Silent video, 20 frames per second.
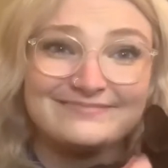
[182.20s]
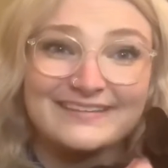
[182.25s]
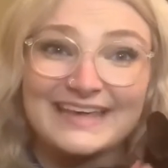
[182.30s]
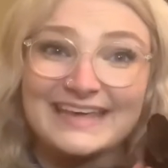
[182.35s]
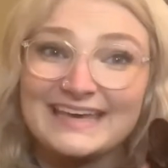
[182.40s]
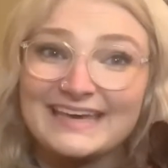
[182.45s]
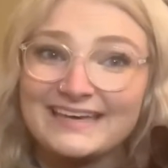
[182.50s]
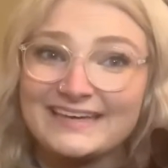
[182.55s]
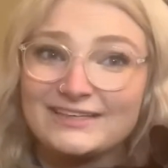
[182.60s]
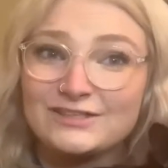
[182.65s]

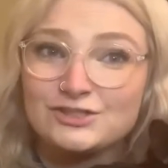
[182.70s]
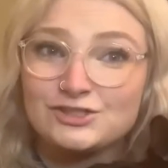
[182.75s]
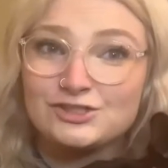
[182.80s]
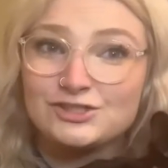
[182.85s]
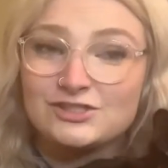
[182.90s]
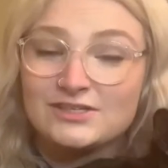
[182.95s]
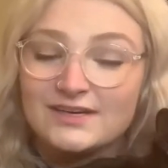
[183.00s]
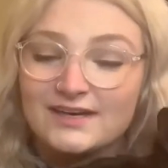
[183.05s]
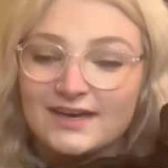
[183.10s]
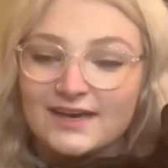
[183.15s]

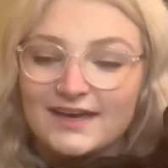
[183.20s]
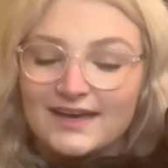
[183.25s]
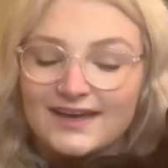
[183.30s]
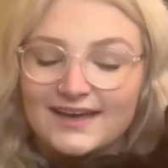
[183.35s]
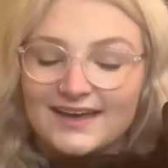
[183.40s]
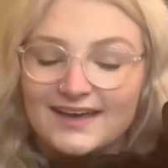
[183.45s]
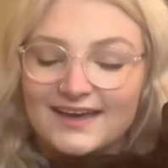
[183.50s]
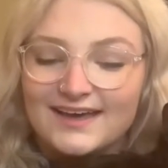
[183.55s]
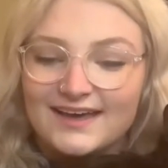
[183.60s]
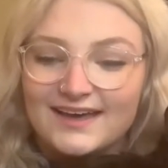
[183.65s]
ish.
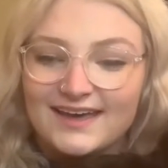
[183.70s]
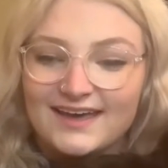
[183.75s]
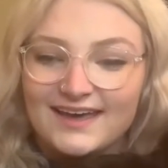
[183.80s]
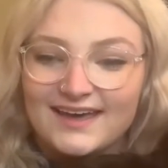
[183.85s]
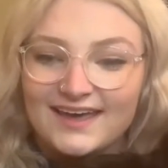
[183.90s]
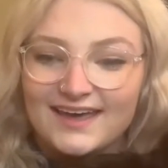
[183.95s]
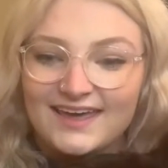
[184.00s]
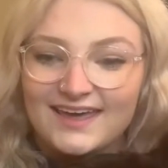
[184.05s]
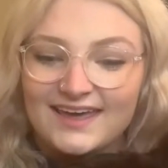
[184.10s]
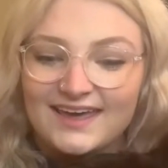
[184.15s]

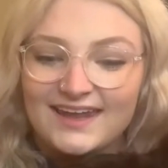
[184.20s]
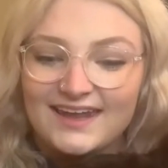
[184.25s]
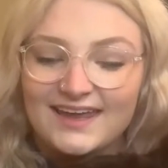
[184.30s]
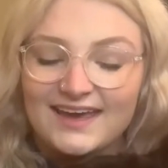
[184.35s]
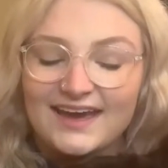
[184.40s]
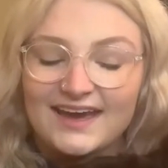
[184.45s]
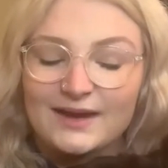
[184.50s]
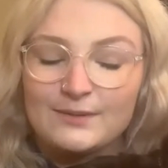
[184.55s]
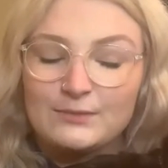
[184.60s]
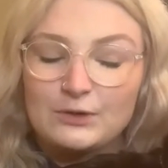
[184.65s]
And I
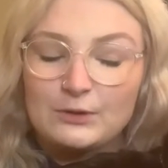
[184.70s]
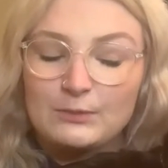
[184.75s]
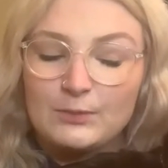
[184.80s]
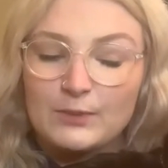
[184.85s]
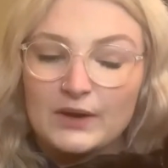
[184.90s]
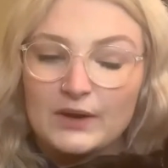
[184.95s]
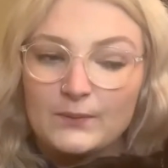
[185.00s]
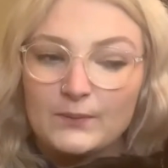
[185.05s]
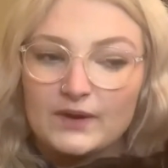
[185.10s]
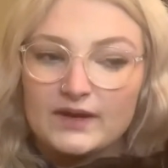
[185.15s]
got him to a
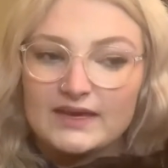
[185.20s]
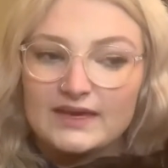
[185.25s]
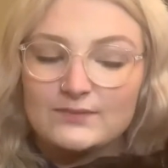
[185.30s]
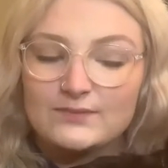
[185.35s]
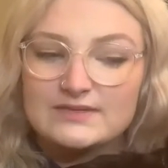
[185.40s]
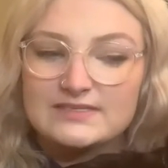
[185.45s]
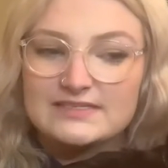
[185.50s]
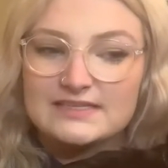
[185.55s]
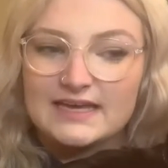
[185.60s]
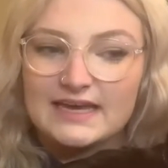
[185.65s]
point where he
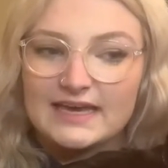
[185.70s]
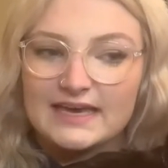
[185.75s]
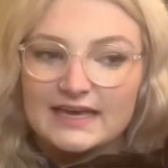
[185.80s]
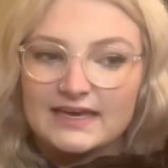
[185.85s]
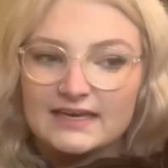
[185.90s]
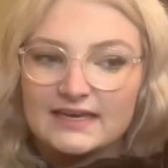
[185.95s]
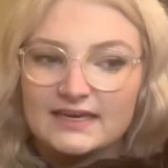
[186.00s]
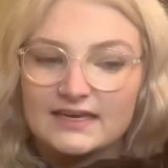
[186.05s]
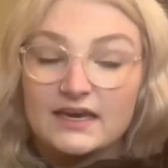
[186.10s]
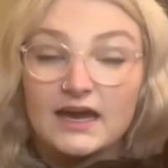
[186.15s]
was like
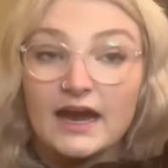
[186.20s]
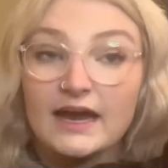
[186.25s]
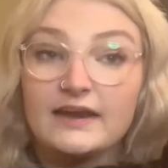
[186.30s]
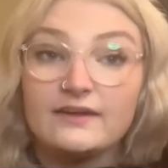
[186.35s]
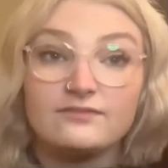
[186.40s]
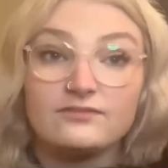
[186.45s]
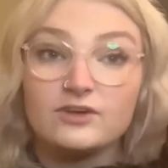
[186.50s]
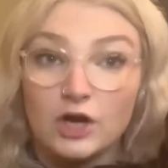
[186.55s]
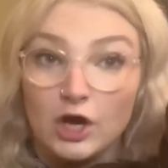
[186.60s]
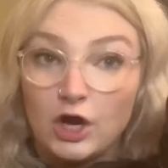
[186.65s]
kind
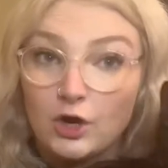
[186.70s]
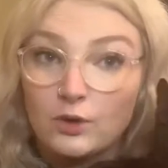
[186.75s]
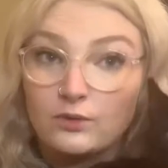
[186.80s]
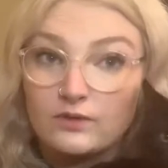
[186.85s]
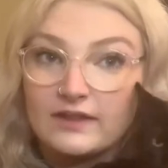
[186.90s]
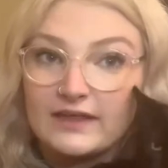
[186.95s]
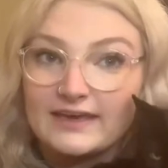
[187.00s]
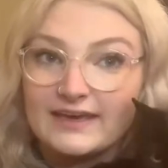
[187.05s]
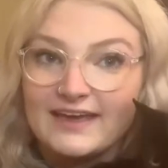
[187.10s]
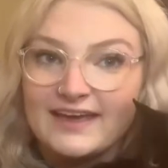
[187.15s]
of coat like